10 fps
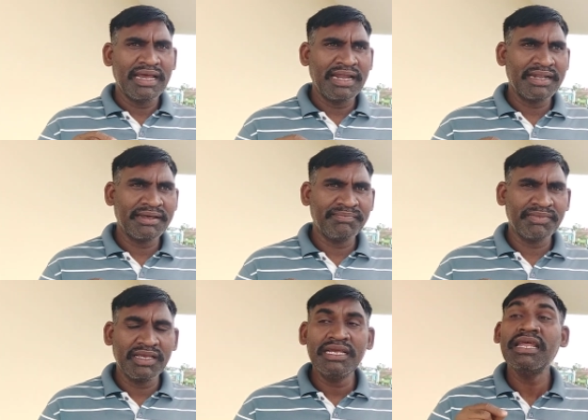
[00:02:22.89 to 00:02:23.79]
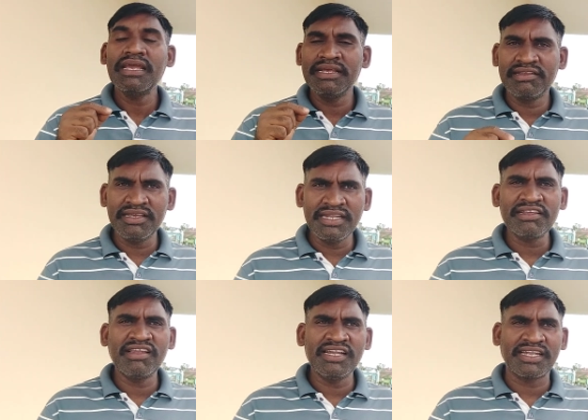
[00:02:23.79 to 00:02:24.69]
and um, in
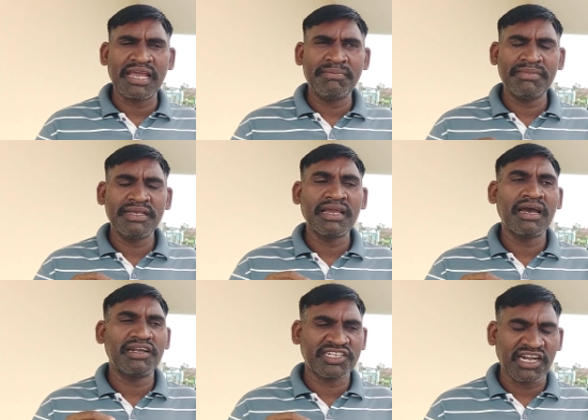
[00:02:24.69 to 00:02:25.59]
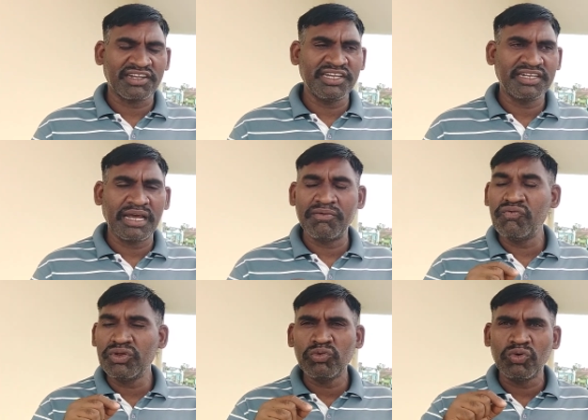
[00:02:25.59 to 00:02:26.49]
initially time, yeah, starting time,
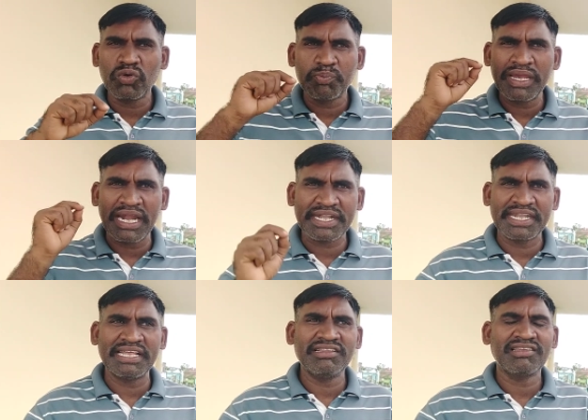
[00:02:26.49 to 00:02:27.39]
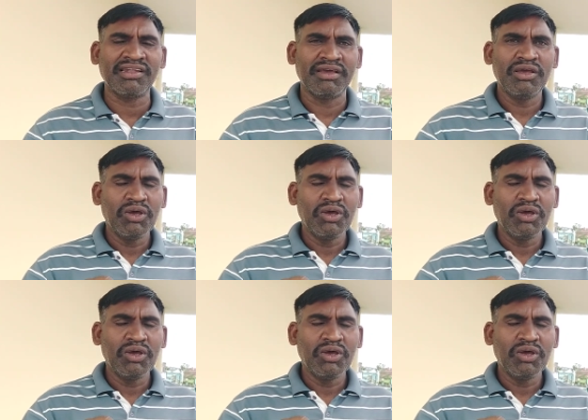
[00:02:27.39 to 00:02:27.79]
we should not pay attention